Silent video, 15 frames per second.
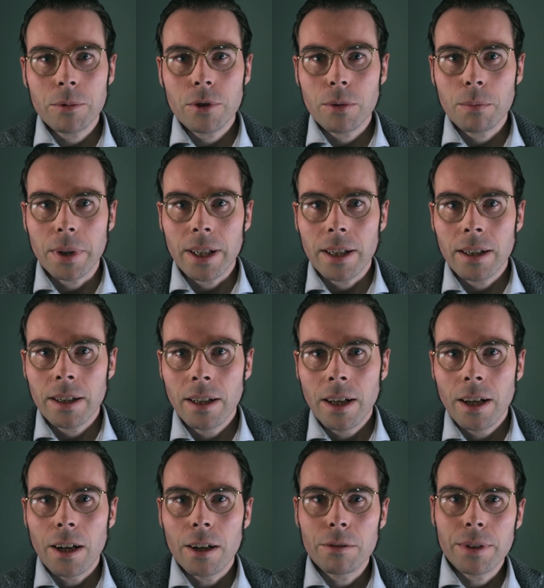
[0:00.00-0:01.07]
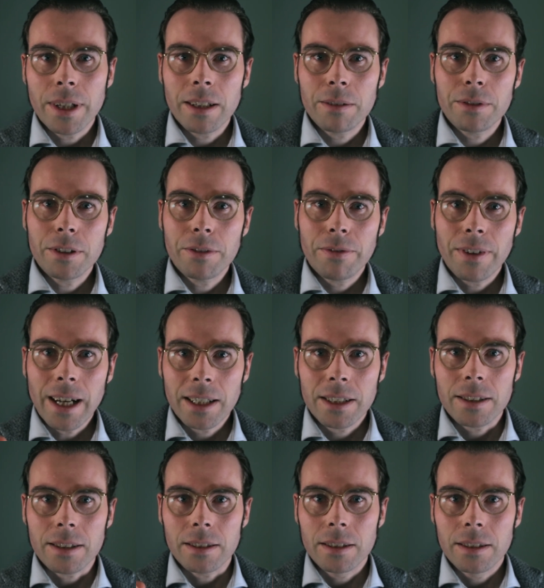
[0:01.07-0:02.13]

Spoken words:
to be a relevant factor